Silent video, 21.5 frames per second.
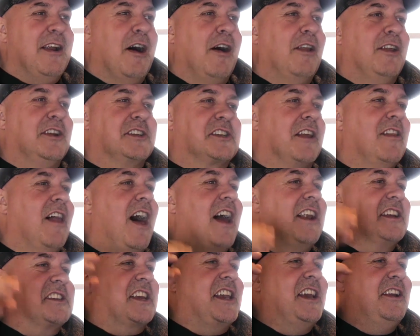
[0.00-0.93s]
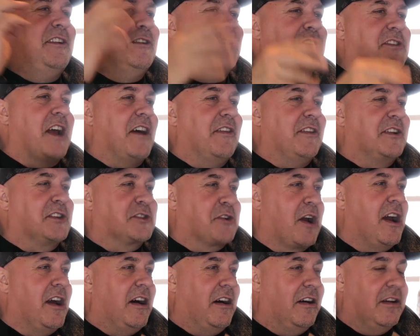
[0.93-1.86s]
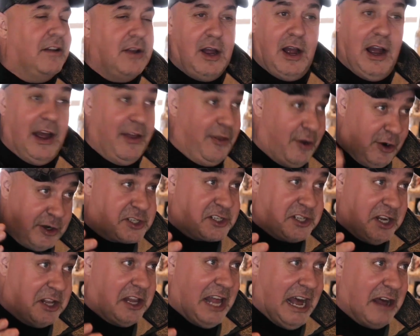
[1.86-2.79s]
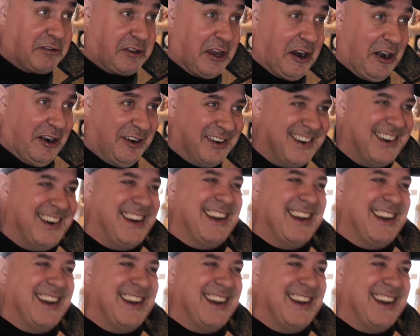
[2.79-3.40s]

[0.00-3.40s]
No, there's a lot of ski-doos on the trail, and they're still out there.